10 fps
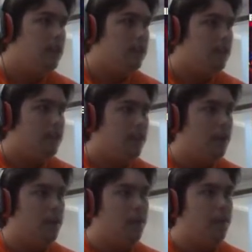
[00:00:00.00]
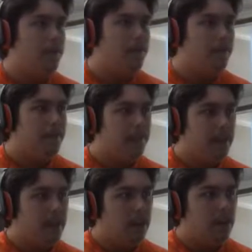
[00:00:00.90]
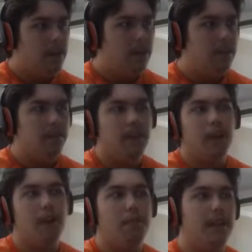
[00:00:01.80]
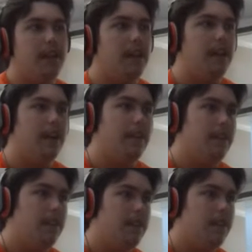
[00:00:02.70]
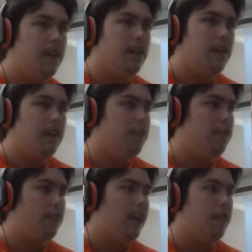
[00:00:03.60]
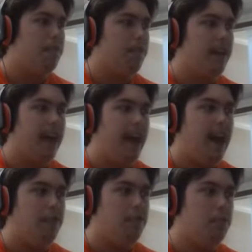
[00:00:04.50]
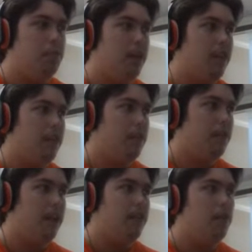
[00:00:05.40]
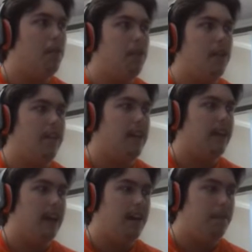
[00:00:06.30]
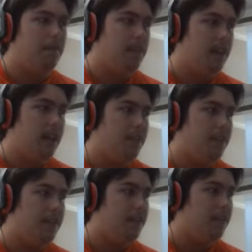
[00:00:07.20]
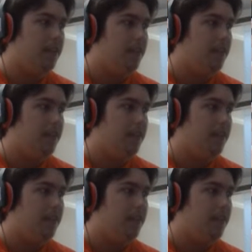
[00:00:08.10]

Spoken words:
So, if I go into my gear, this is just kind of just my casual playthrough when I don't want to take the game that seriously.